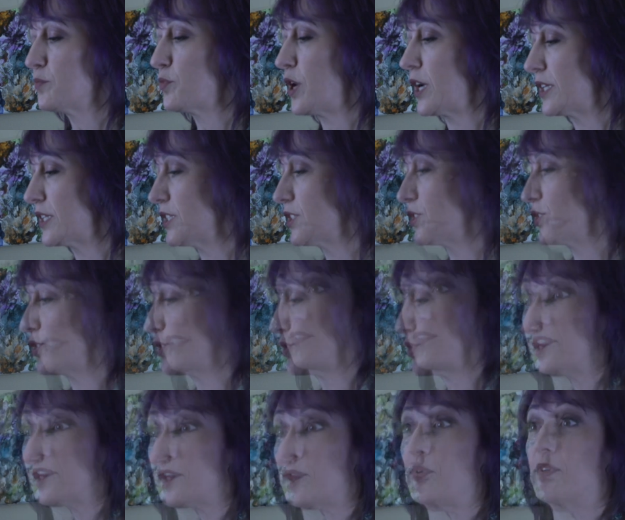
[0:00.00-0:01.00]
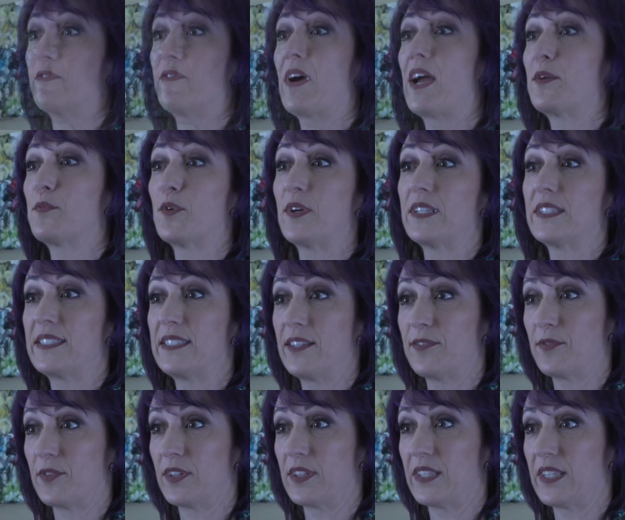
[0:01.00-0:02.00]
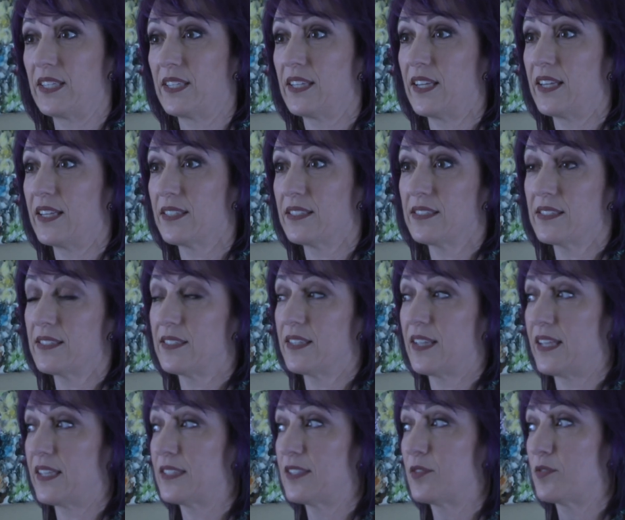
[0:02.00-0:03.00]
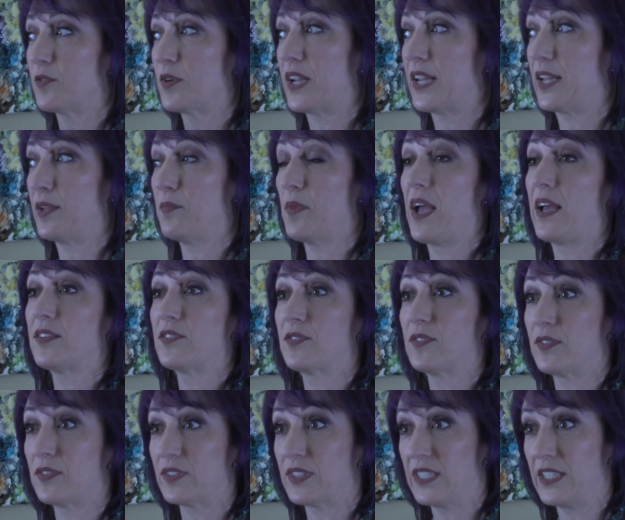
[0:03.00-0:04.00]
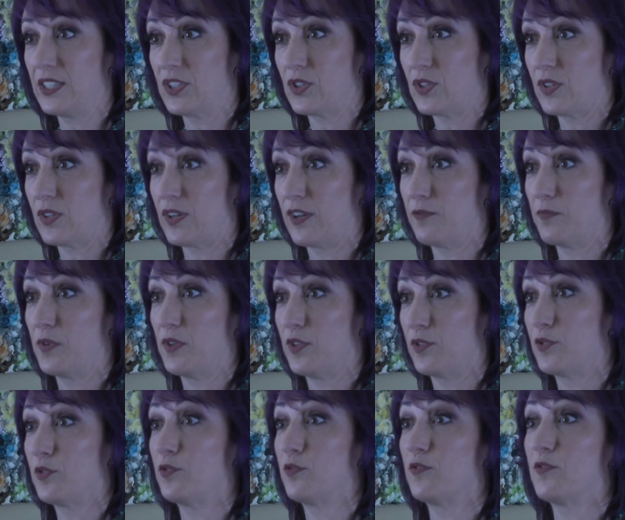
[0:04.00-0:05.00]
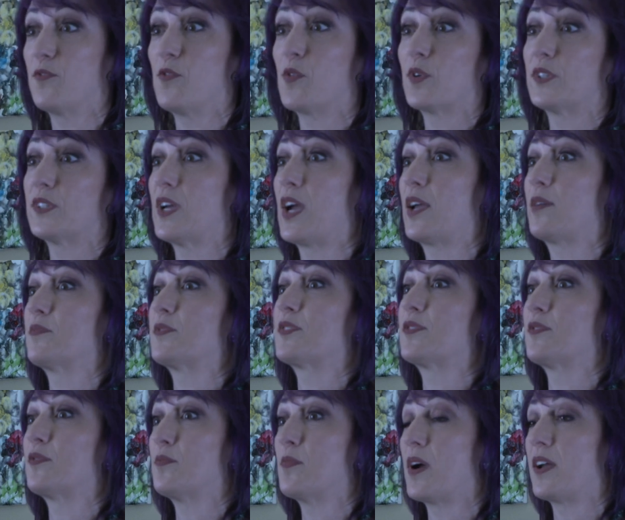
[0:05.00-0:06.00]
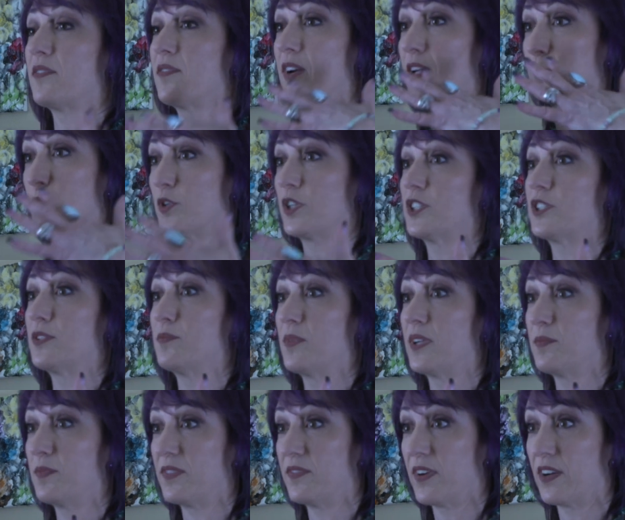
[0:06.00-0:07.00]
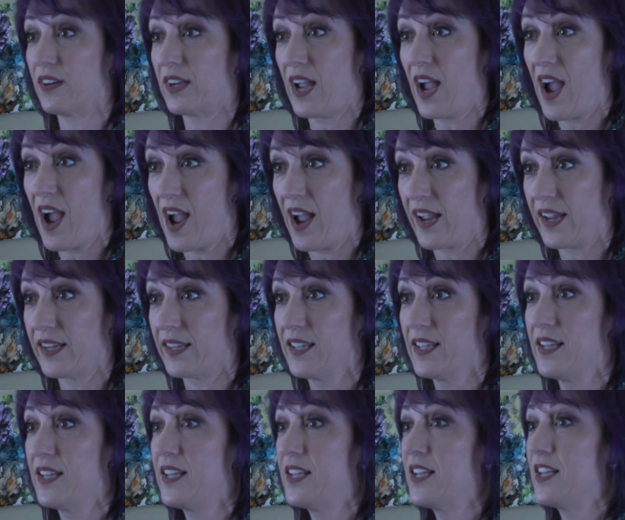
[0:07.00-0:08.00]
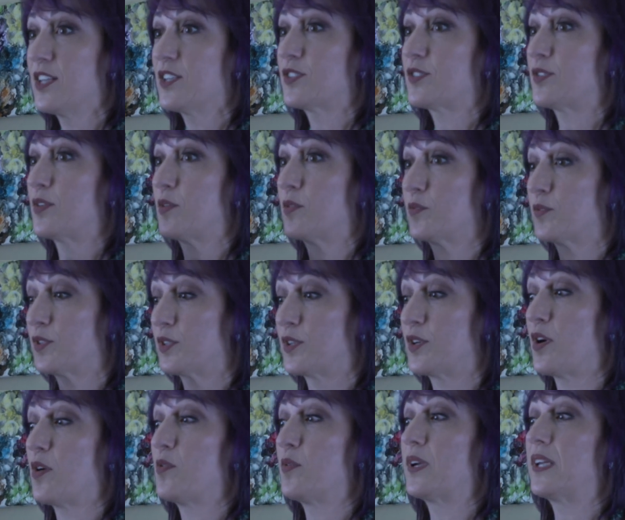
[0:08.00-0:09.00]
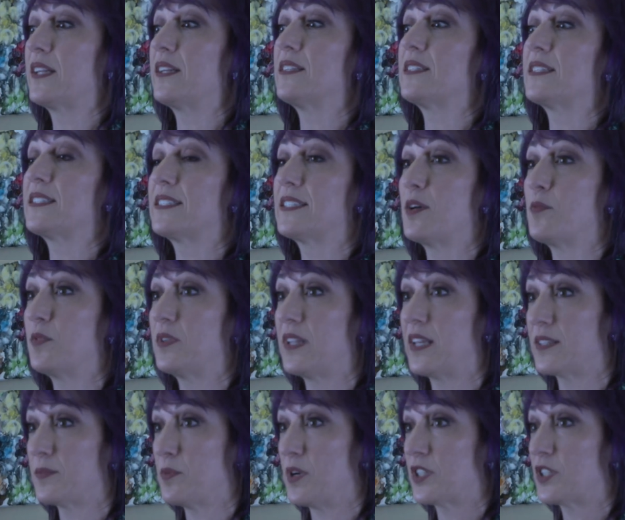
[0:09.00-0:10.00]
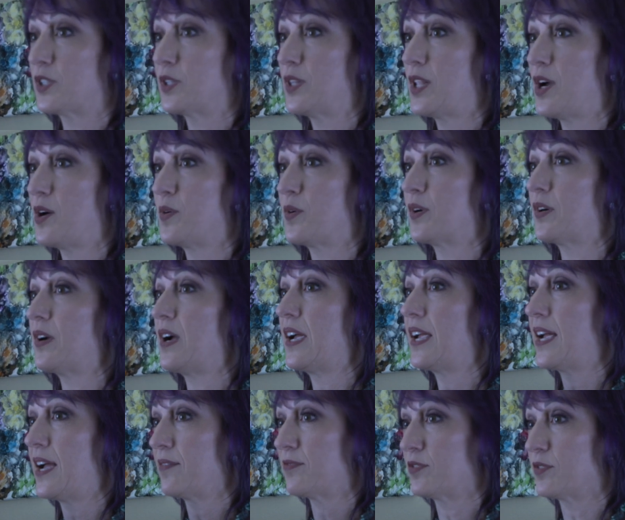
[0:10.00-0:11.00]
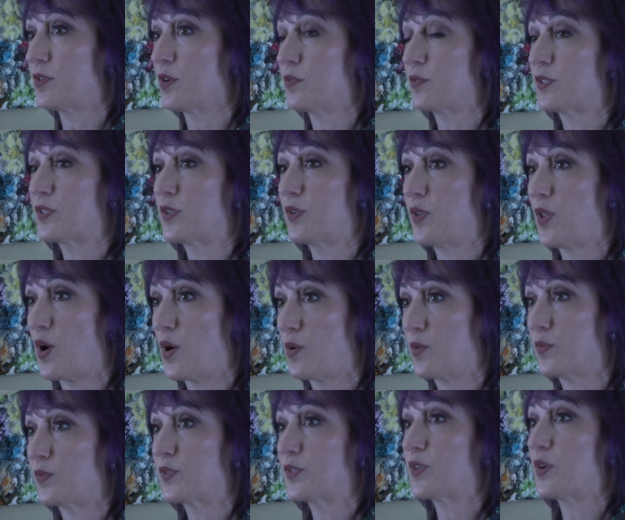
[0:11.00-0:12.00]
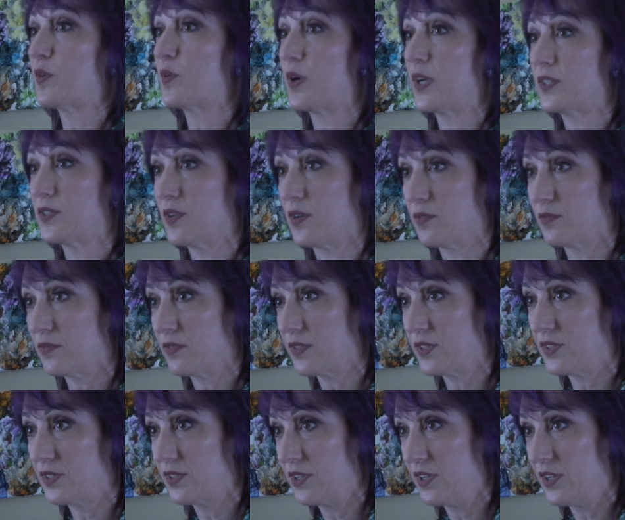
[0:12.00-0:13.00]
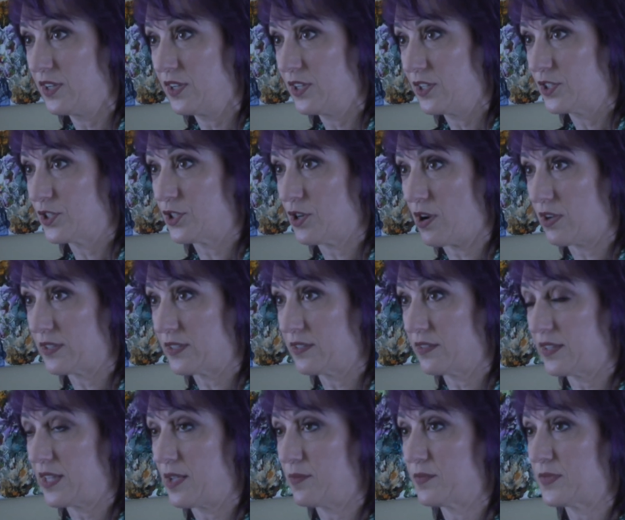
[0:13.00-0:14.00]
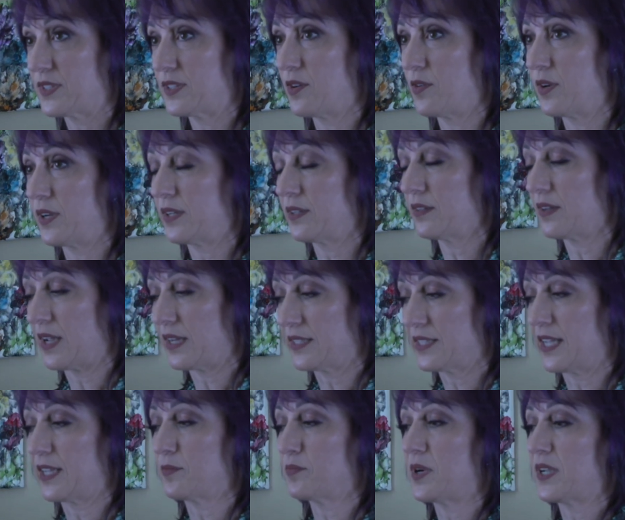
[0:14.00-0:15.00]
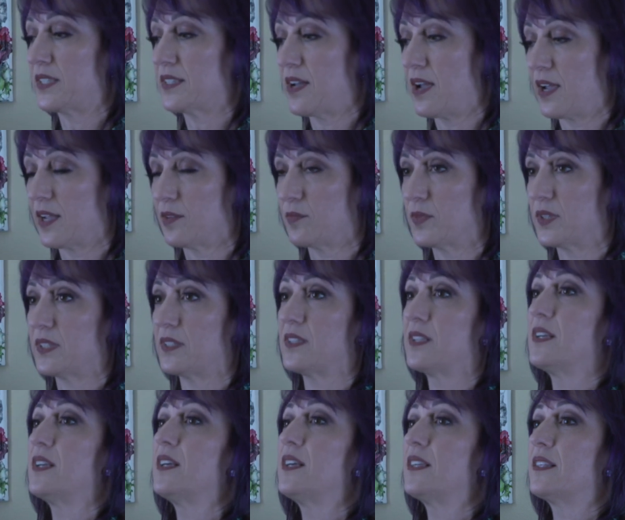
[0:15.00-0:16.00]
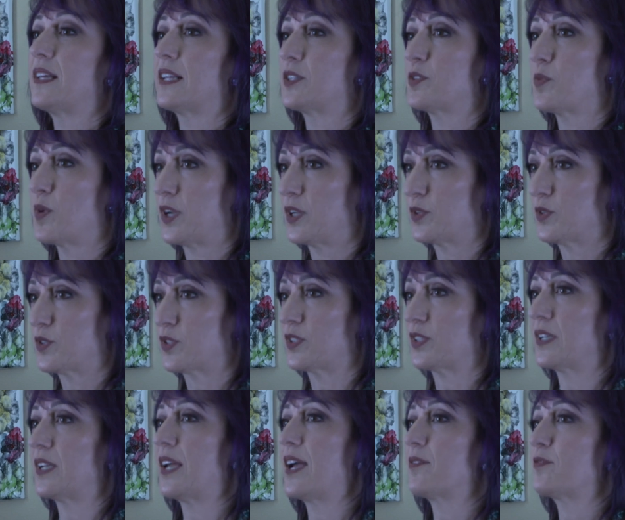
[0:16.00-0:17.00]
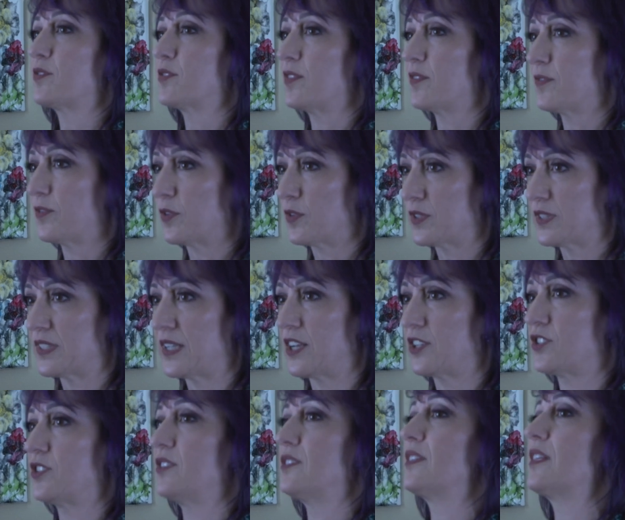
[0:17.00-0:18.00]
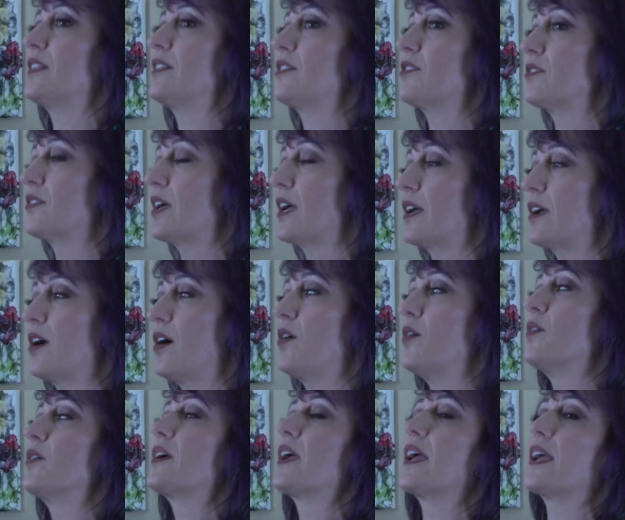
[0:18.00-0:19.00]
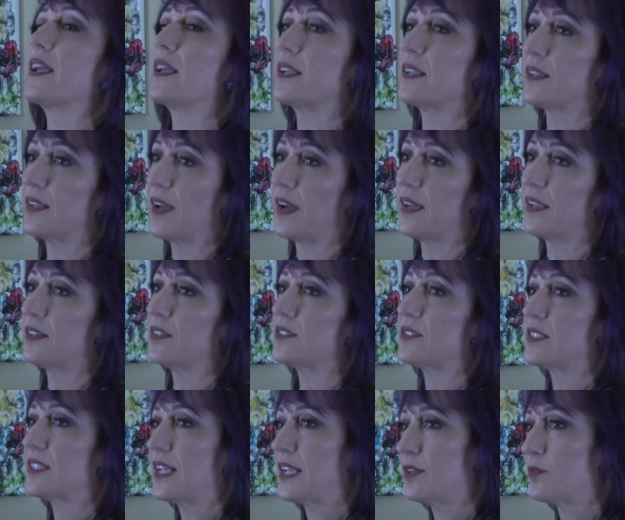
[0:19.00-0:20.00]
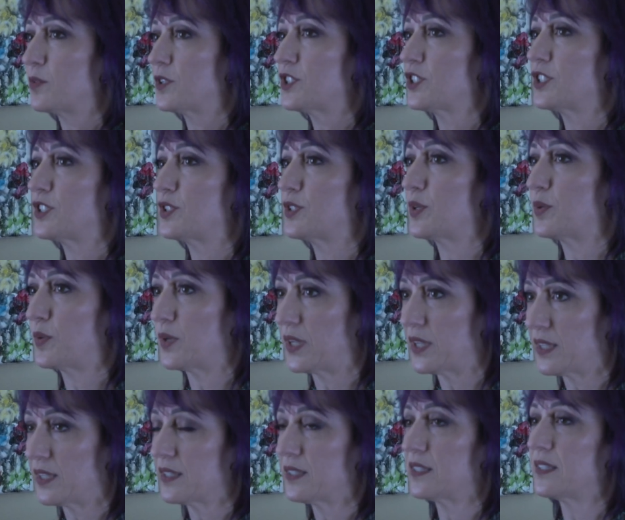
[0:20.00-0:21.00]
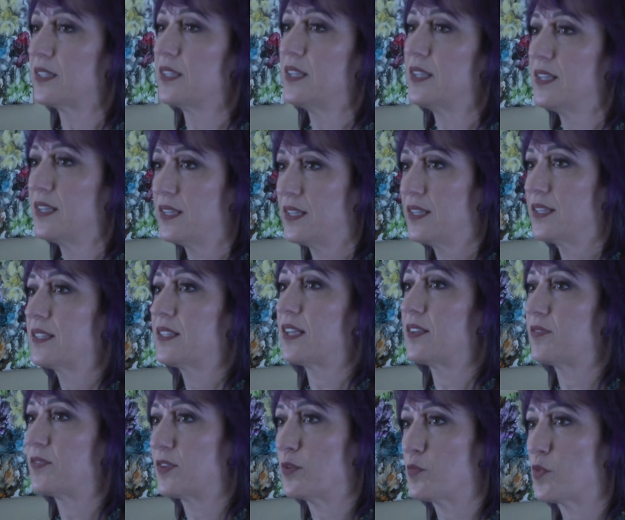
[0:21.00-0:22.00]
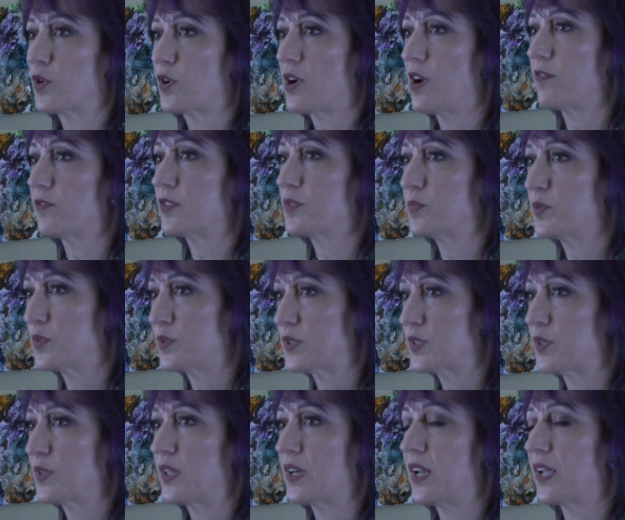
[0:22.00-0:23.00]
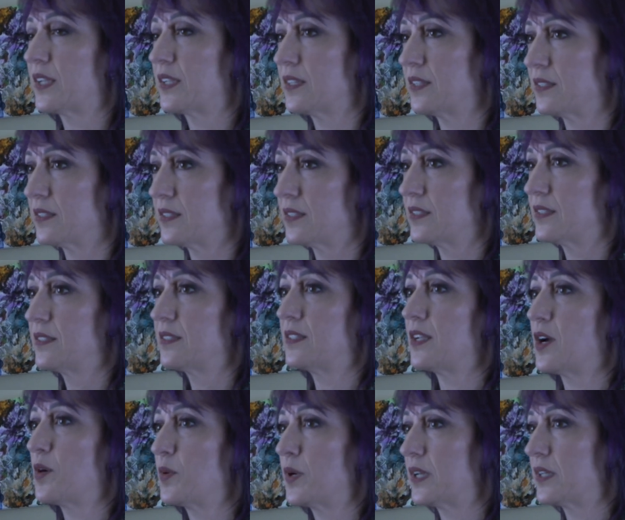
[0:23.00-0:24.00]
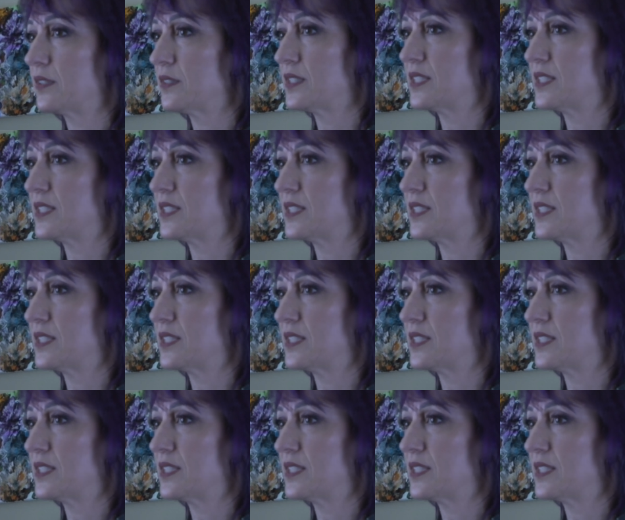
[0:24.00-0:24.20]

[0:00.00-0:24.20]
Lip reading: practitioners. So everyone vibrates differently, and as a Reiki Master teacher, I've been attuned 4 times, so my vibration may be very high. So to go into someone that's much lower, I have to go slow so I don't jostle them. So I take my time, and that's why usually after the first session, then they're like, oh, okay, I understand what she's doing, and they feel more comfortable, so then I can go in